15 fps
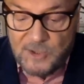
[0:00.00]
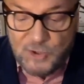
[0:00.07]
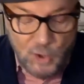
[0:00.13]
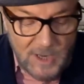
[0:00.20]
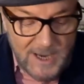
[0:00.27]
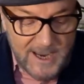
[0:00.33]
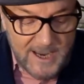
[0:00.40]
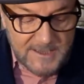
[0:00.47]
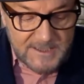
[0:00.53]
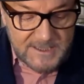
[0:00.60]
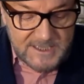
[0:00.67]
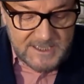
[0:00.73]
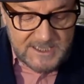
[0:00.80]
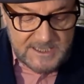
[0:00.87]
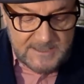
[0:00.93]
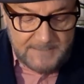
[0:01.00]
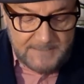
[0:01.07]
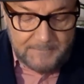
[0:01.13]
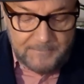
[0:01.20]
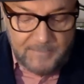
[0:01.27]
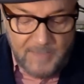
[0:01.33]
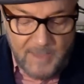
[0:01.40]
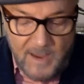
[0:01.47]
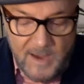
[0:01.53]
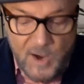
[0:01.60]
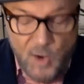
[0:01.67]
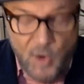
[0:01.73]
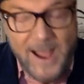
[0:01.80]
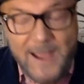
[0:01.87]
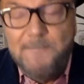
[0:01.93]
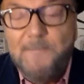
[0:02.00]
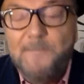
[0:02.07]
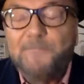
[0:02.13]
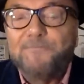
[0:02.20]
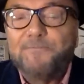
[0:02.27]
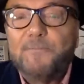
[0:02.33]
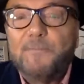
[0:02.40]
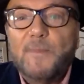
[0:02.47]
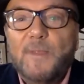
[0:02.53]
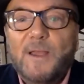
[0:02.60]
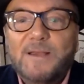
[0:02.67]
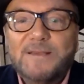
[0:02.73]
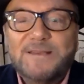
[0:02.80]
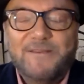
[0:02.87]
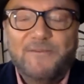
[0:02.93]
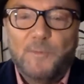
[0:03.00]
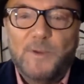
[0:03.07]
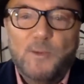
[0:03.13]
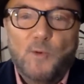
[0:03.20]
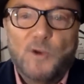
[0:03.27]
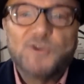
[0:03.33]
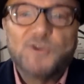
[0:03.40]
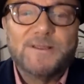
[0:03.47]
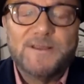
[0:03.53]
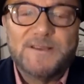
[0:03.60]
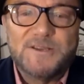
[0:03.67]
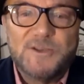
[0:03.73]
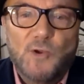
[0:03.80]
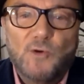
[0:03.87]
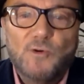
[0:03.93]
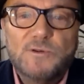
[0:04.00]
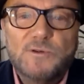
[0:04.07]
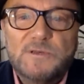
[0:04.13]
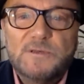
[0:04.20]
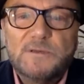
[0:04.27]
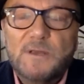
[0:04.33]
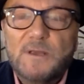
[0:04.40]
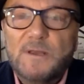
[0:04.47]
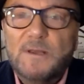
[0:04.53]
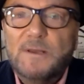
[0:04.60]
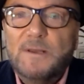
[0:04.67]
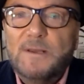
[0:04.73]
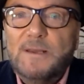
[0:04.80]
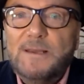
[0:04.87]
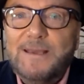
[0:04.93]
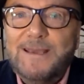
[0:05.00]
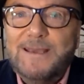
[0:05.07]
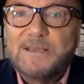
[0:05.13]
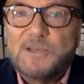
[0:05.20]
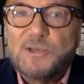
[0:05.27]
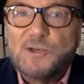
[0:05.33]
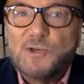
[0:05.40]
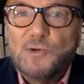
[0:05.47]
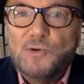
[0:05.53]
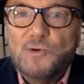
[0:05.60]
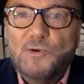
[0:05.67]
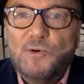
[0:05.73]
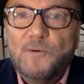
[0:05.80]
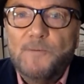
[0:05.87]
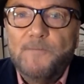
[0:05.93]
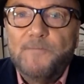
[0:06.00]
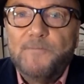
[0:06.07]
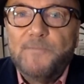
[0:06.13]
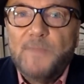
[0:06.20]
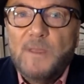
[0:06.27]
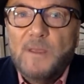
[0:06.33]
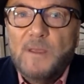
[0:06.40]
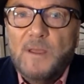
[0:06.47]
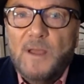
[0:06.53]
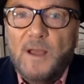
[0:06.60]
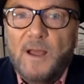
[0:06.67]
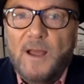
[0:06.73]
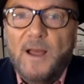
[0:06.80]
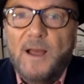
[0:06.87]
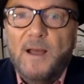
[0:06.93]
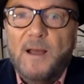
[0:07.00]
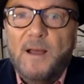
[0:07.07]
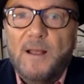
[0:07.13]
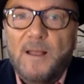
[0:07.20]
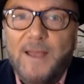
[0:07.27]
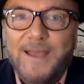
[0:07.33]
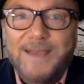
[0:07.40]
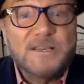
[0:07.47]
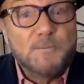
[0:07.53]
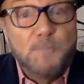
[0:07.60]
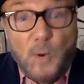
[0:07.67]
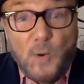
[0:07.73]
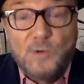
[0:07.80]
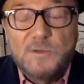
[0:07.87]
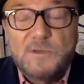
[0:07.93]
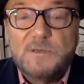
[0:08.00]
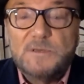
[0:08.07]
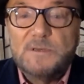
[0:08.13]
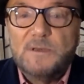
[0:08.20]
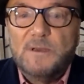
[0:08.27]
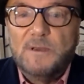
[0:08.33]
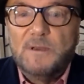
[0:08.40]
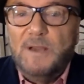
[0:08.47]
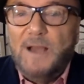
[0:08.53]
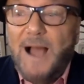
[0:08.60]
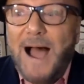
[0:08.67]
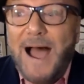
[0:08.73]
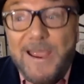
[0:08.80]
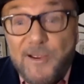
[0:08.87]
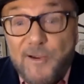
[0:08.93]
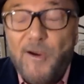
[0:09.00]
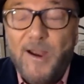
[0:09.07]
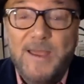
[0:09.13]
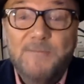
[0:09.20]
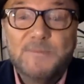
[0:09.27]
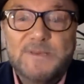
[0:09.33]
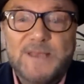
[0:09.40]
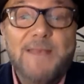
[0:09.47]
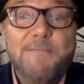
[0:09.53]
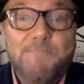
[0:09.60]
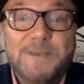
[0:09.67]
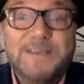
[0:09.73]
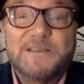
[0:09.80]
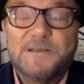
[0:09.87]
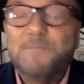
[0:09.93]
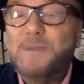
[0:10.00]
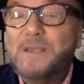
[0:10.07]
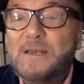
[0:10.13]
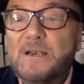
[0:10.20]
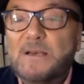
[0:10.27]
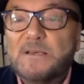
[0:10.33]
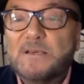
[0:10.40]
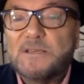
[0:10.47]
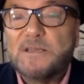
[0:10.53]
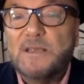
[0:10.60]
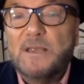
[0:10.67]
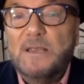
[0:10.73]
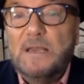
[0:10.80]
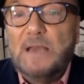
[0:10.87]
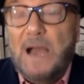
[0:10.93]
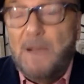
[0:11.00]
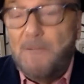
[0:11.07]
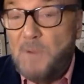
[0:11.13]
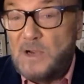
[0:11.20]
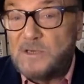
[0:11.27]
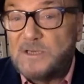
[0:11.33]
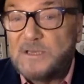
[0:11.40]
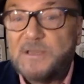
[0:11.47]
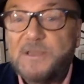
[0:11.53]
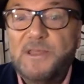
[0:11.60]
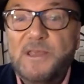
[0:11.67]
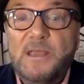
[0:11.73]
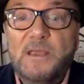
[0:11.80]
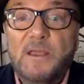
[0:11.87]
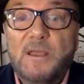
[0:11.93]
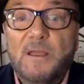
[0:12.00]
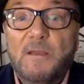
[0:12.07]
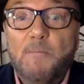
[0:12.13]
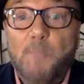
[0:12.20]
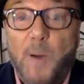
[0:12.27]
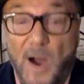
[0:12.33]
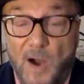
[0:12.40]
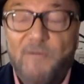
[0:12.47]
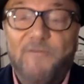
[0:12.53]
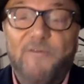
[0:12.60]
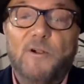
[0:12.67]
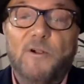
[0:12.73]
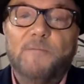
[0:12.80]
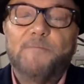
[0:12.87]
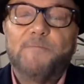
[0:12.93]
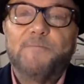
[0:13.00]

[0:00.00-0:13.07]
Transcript: Julian's crime, as everybody watching this knows, is to expose high crimes and misdemeanors amongst the powerful.